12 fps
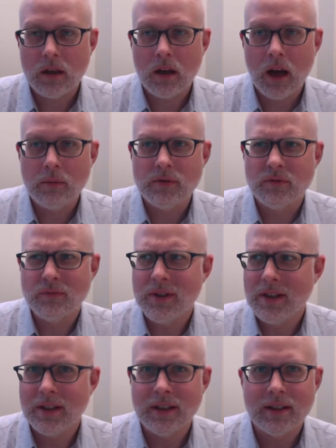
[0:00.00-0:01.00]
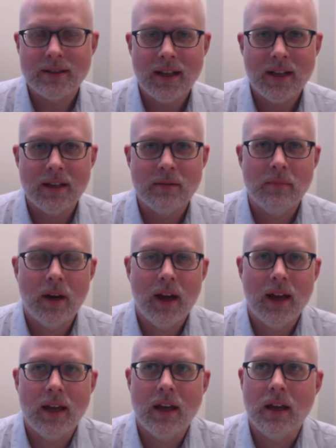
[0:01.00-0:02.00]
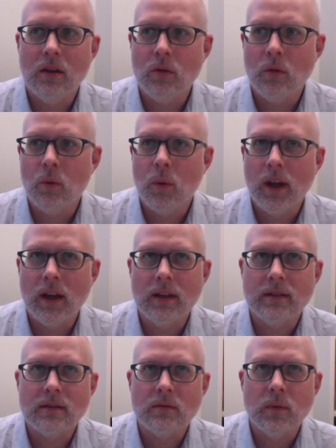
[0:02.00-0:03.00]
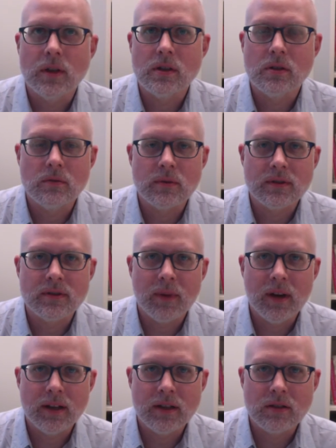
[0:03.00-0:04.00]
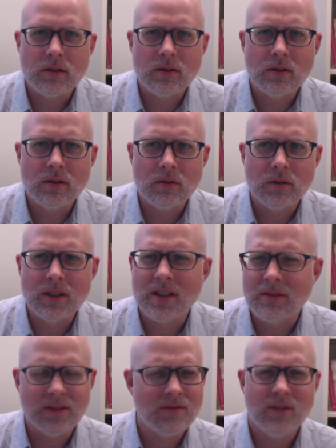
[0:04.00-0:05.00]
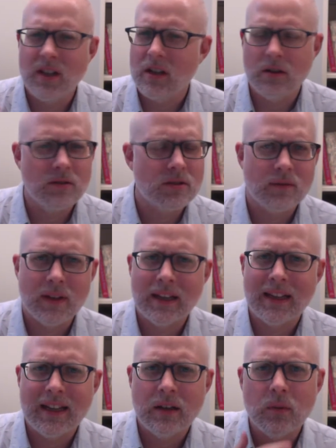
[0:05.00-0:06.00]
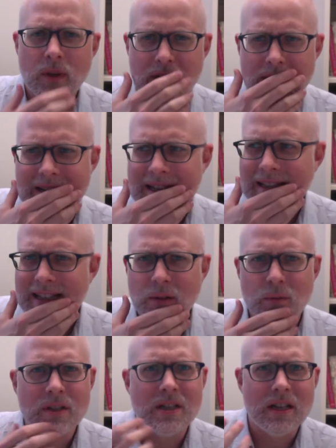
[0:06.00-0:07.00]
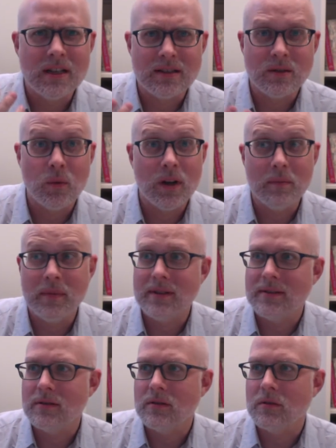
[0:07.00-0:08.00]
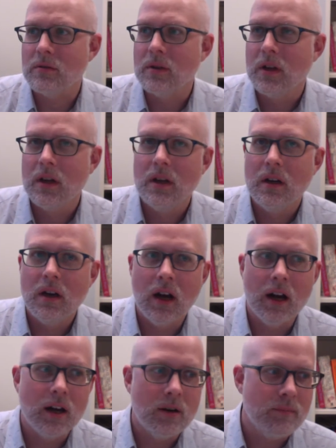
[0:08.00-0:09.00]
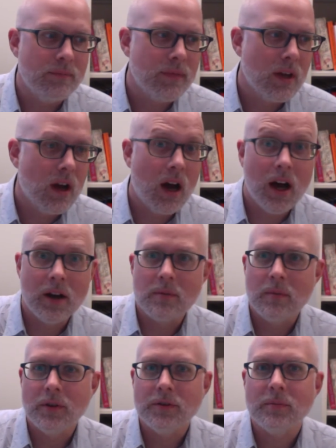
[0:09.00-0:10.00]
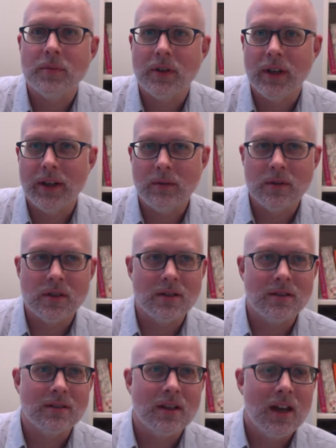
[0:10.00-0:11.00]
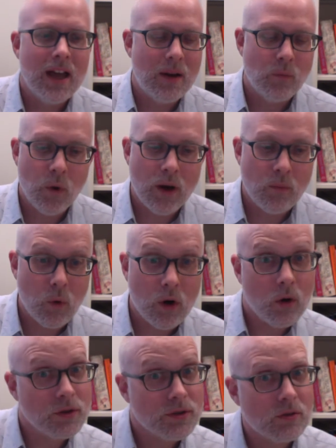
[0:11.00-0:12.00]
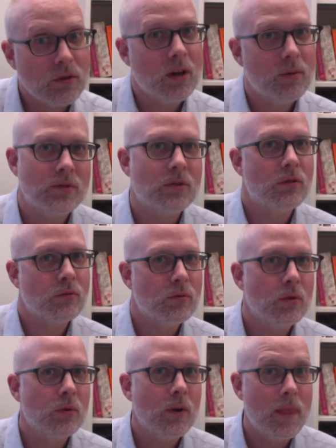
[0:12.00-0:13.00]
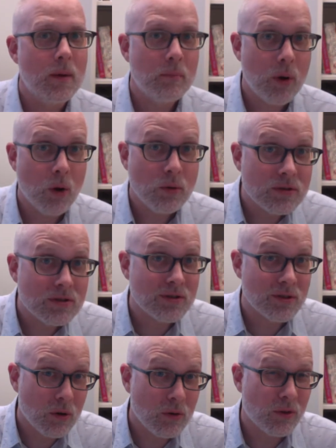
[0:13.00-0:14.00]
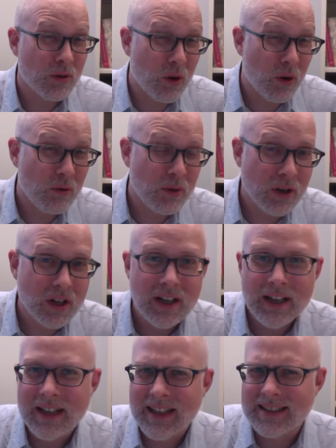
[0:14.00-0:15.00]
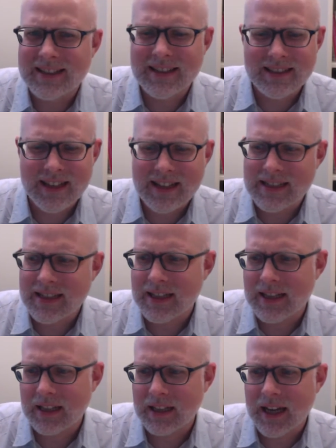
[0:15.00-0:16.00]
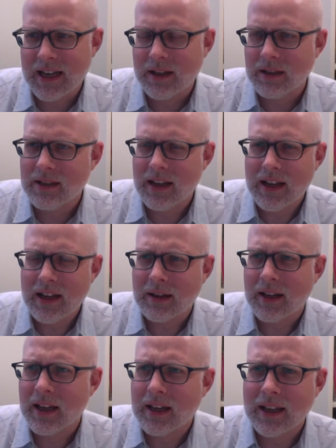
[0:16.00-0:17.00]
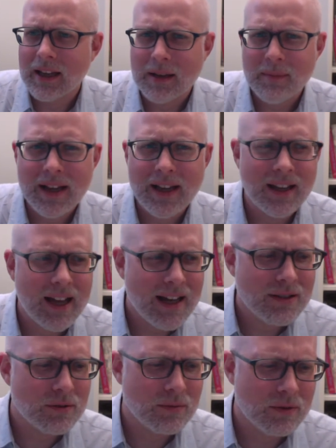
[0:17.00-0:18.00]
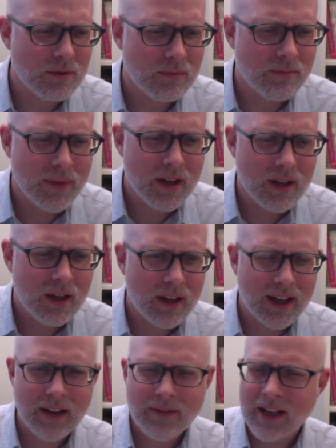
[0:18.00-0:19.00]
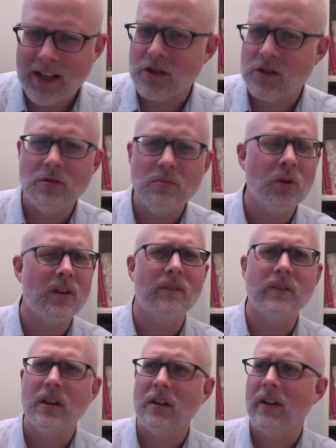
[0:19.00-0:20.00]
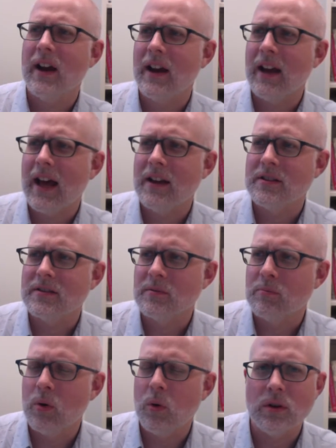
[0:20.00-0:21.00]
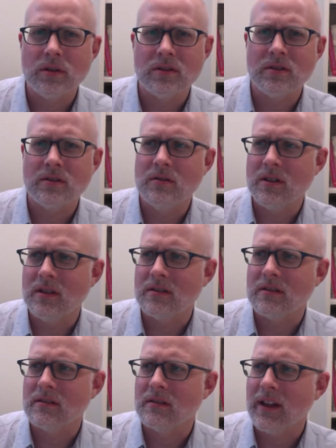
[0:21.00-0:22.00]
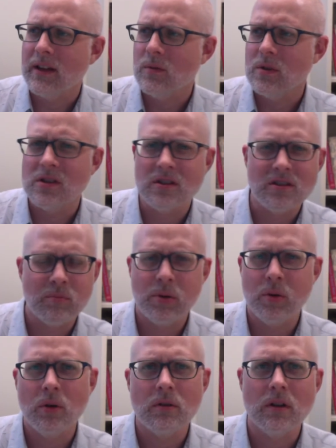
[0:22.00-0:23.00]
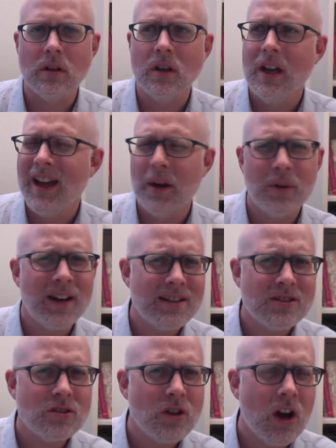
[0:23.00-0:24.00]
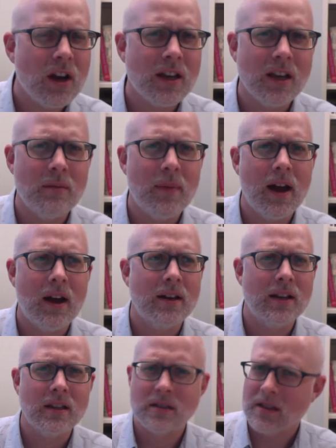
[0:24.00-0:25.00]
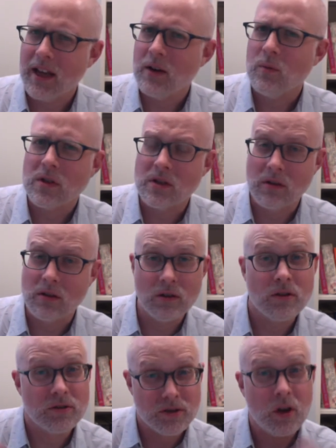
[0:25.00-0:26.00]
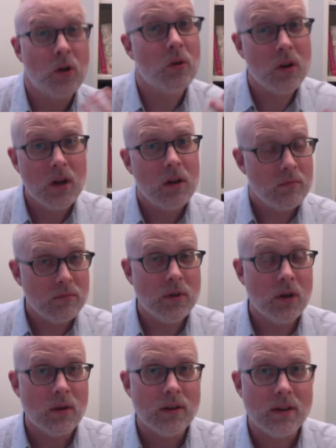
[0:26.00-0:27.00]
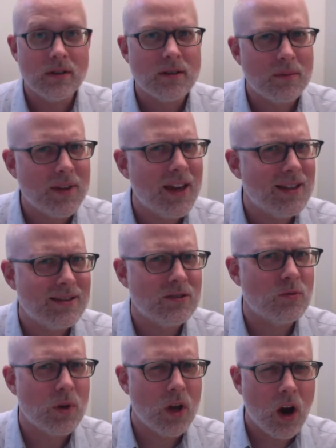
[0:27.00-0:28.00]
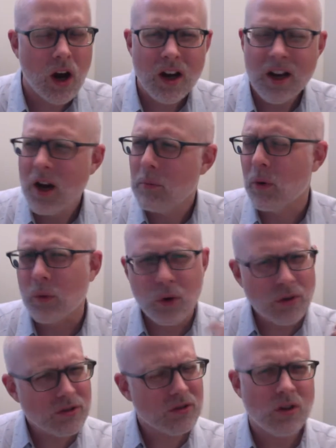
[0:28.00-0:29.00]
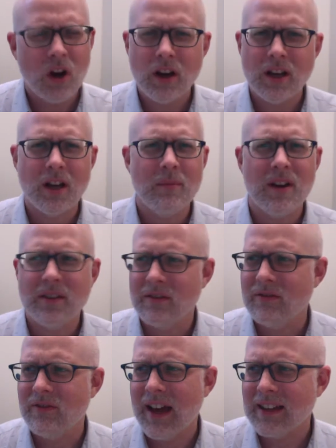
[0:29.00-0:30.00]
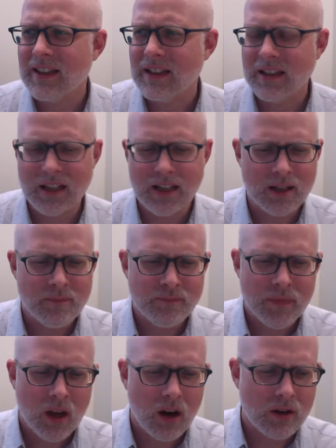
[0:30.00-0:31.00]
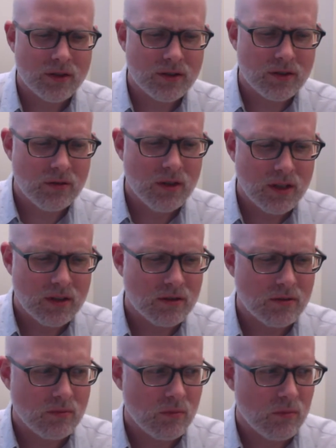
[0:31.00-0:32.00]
I was really excited by the ways in which you responded to the different videos around language and languages and what it means to honor multiple languages. And what also comes through in the posts over and over is this idea that, like, dang, and like in my classroom, like I've got to do more to figure out how to support students' languages plural. And we're not just talking about English language learners, though, in some cases we are, but we're also talking about the fact that, like, our students